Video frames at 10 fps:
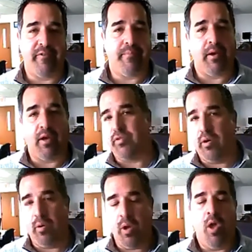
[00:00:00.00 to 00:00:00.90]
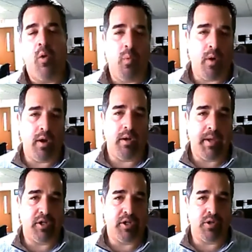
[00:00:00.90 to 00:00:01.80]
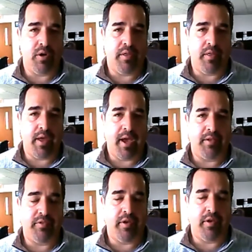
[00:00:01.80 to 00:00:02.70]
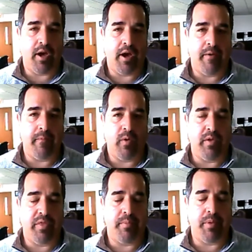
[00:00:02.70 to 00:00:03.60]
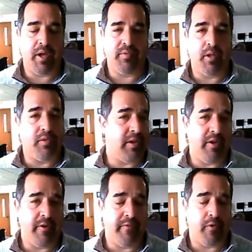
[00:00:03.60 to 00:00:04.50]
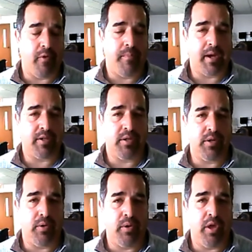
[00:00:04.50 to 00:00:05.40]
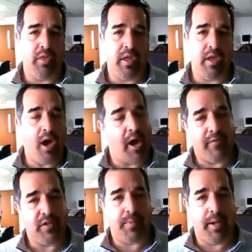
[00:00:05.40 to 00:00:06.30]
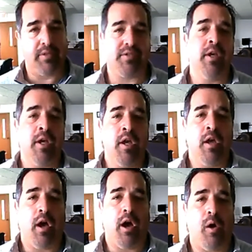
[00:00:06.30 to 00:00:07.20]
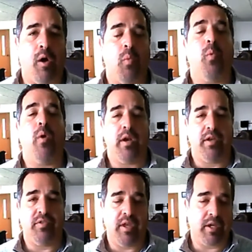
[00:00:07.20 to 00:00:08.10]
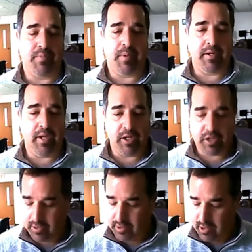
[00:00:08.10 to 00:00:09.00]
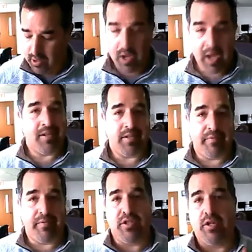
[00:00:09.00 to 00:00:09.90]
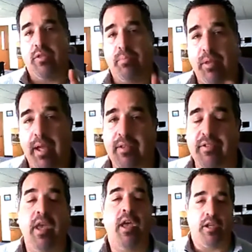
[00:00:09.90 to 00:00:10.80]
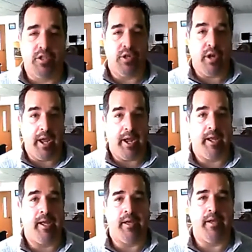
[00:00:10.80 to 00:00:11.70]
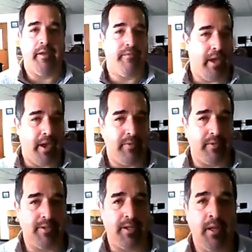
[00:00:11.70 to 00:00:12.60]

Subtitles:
but also wanting to make sure that with the possibility of going back to the office space, what is the expectation? So definitely start the plans today if you haven't.